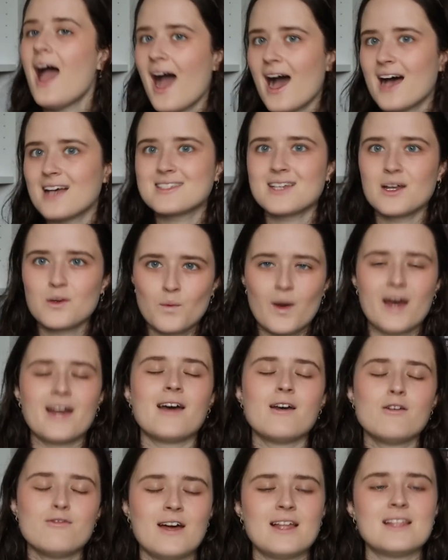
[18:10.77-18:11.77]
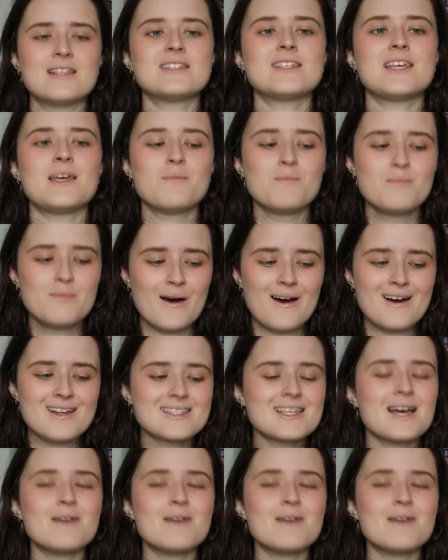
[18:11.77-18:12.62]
as and when I fancy but